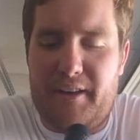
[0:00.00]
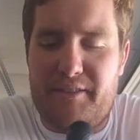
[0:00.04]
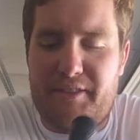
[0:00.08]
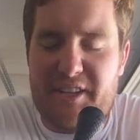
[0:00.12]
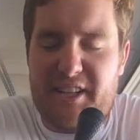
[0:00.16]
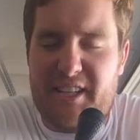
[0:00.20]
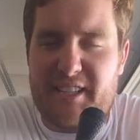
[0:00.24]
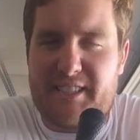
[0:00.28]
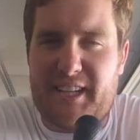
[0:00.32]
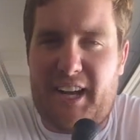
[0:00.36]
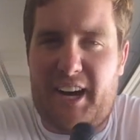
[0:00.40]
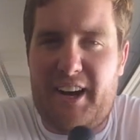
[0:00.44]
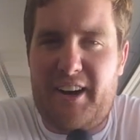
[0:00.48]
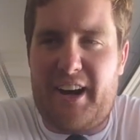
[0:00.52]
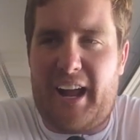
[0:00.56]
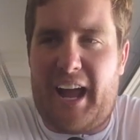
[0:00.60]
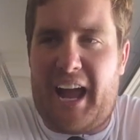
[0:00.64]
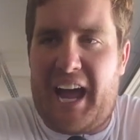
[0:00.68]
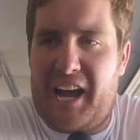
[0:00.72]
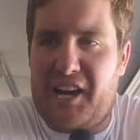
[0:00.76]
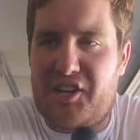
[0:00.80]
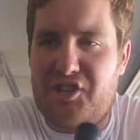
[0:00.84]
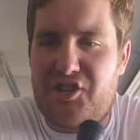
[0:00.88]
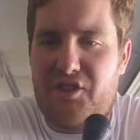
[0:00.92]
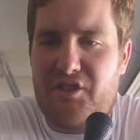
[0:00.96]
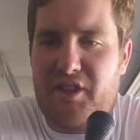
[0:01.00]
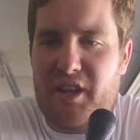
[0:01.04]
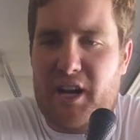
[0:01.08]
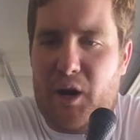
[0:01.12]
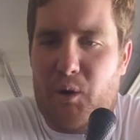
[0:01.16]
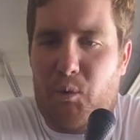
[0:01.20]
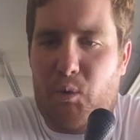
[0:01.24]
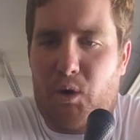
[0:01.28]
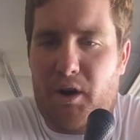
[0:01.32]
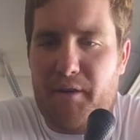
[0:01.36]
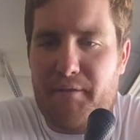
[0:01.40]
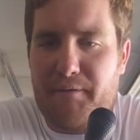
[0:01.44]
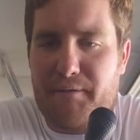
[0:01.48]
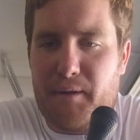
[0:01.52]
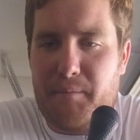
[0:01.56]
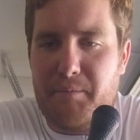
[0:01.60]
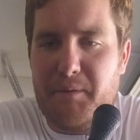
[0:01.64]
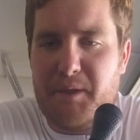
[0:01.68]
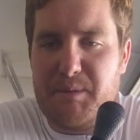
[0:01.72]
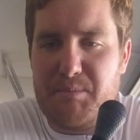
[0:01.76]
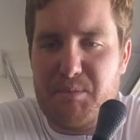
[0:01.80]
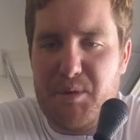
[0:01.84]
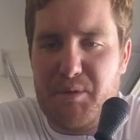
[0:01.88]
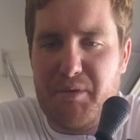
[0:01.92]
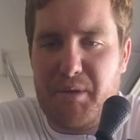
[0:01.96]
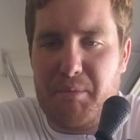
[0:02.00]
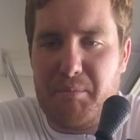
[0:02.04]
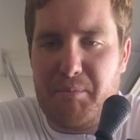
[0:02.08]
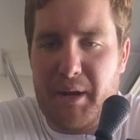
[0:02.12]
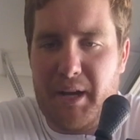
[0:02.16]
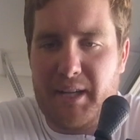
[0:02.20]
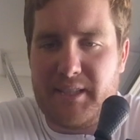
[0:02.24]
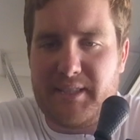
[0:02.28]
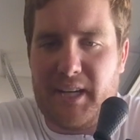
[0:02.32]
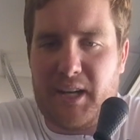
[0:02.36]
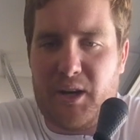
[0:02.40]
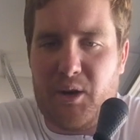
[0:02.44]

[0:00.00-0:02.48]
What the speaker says: the desired action that I want from these moving baits.